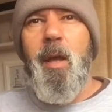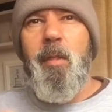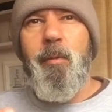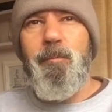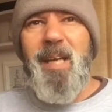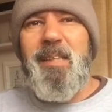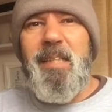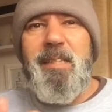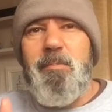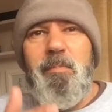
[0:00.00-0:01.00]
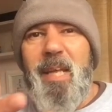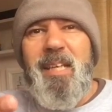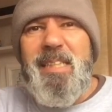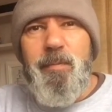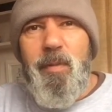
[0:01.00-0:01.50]
The fact that
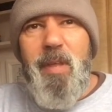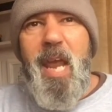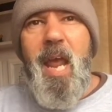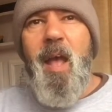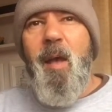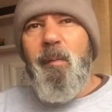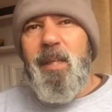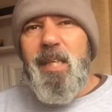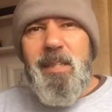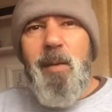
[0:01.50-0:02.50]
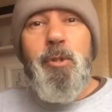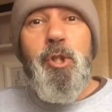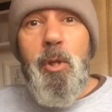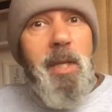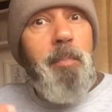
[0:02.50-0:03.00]
it's even there. Yes, I'm
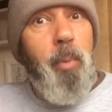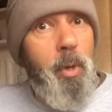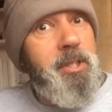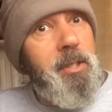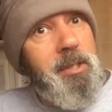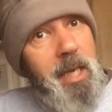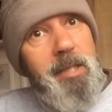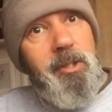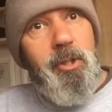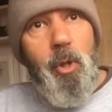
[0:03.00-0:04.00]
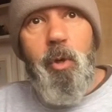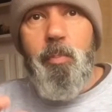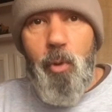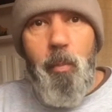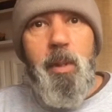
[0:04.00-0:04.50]
sure that poisonous gases are a
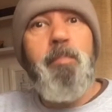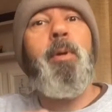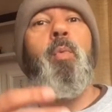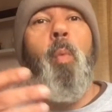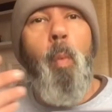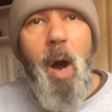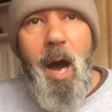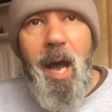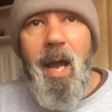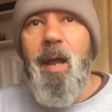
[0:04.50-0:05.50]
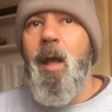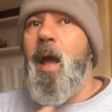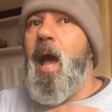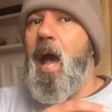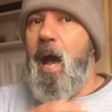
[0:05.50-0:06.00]
problem, but why?
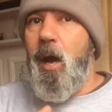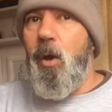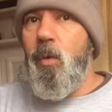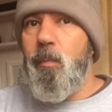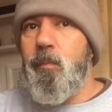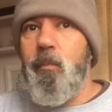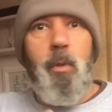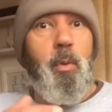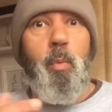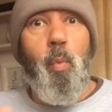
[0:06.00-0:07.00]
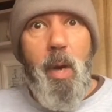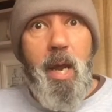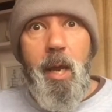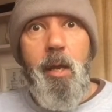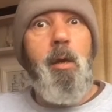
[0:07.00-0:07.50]
How?
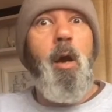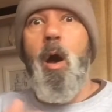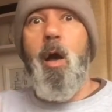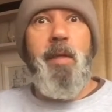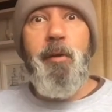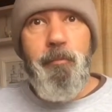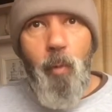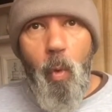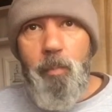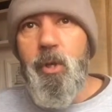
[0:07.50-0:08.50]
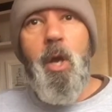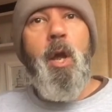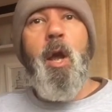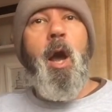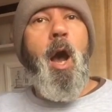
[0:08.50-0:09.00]
Where are they formed?
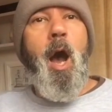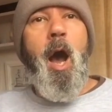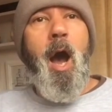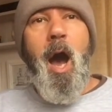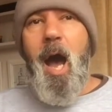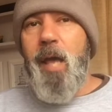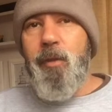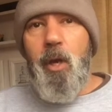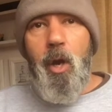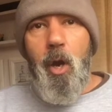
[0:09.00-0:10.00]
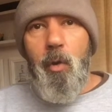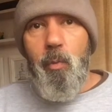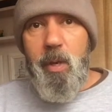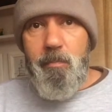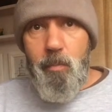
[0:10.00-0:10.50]
Either
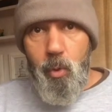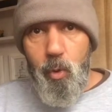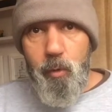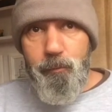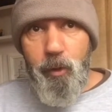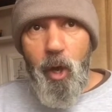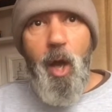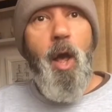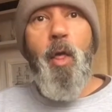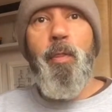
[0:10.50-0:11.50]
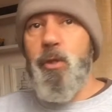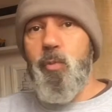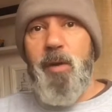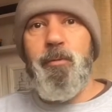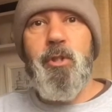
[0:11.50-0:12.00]
remove this
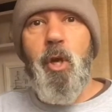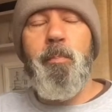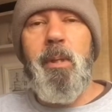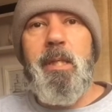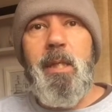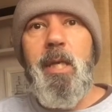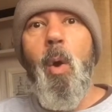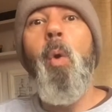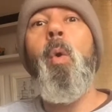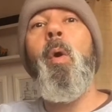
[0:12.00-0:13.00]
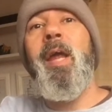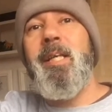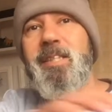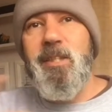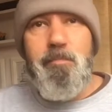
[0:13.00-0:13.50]
reference completely or
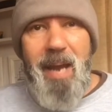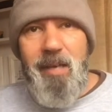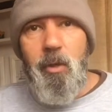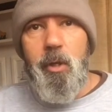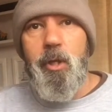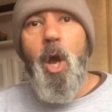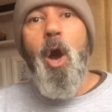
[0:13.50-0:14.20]
expand on it.